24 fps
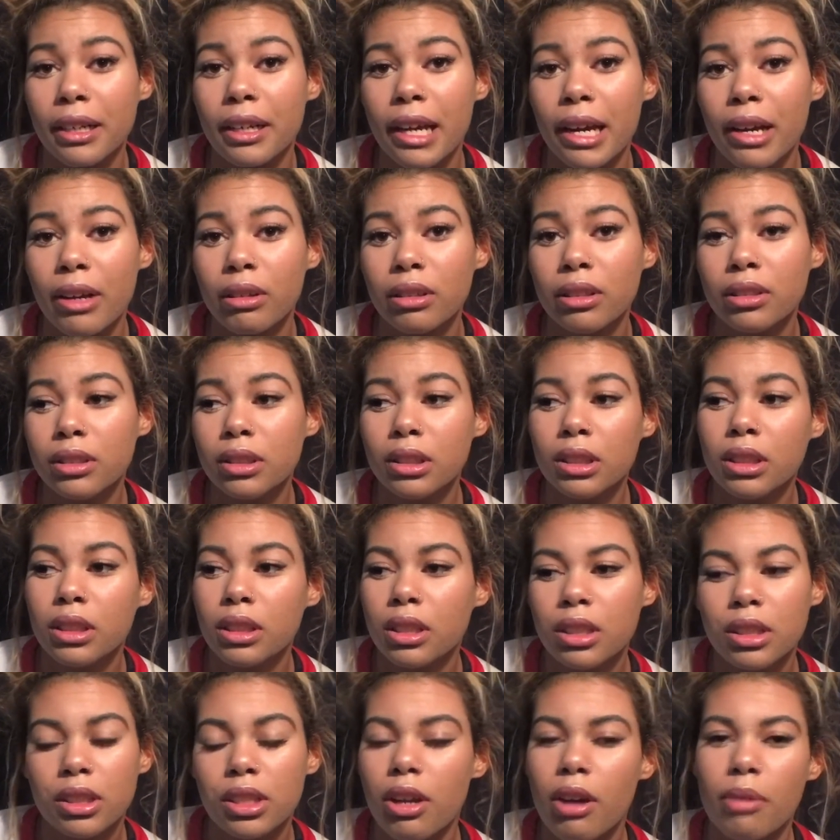now.
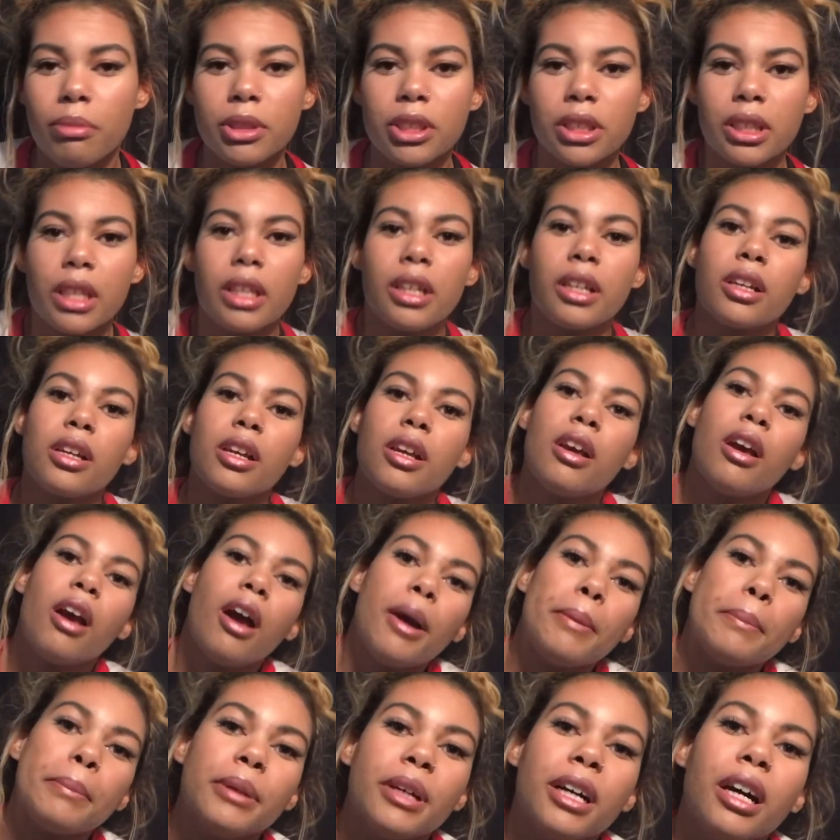No, I'm just kidding.
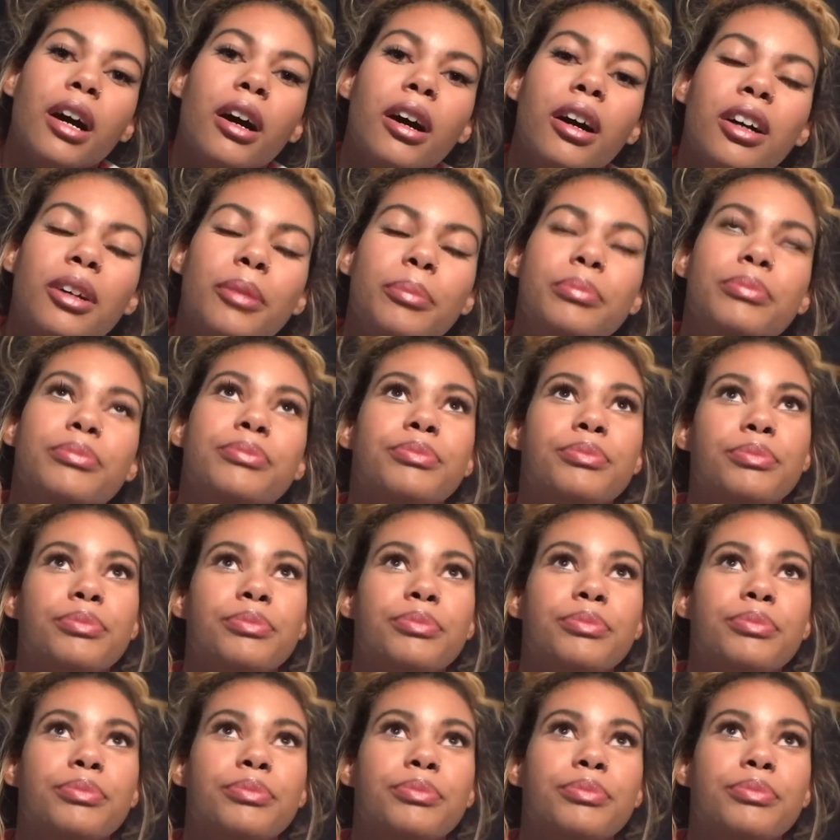But I